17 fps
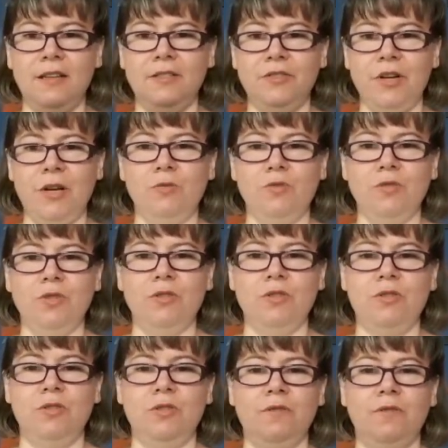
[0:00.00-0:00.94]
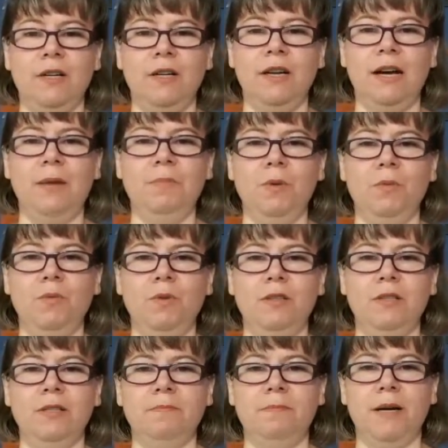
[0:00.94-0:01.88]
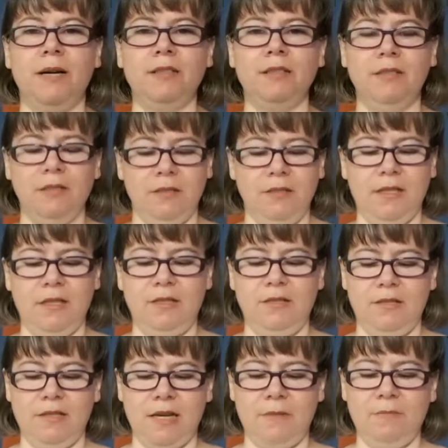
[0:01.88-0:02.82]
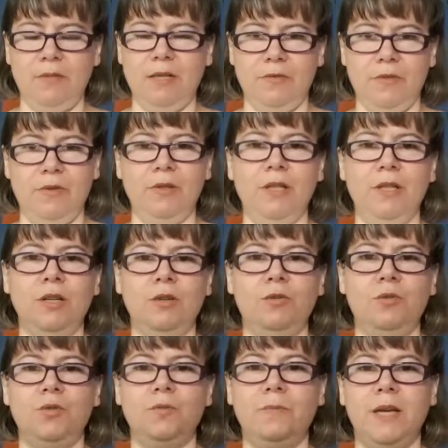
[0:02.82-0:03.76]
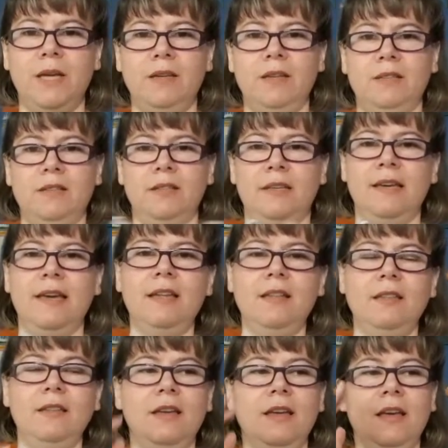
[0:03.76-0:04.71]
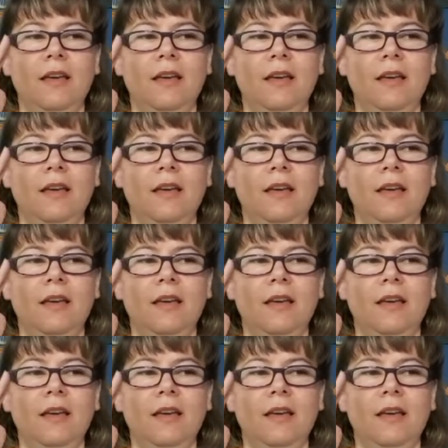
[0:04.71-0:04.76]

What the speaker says: trousers, very happy with this pattern, and I'm definitely going to make it again.